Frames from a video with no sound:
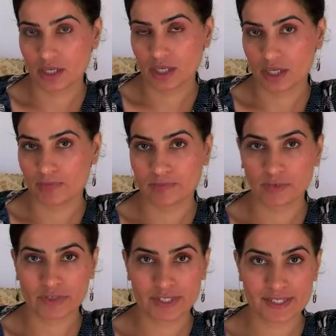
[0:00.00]

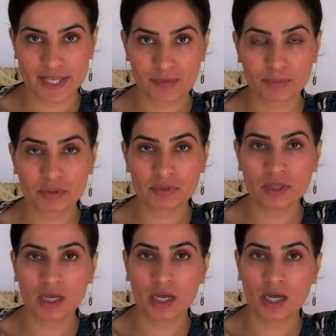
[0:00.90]
For
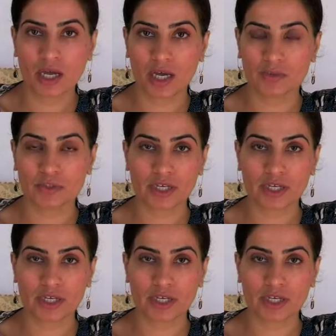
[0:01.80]
example, you